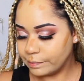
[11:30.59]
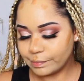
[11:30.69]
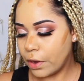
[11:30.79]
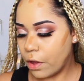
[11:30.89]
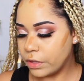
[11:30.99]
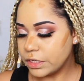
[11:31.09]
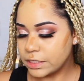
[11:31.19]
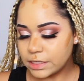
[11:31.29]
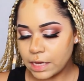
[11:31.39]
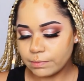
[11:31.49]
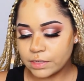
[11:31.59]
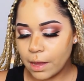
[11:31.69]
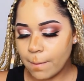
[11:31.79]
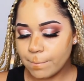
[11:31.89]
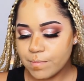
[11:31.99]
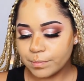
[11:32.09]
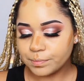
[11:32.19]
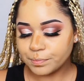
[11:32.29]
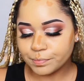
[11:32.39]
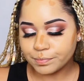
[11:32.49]
No, a little some.
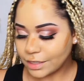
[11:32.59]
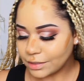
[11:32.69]
Because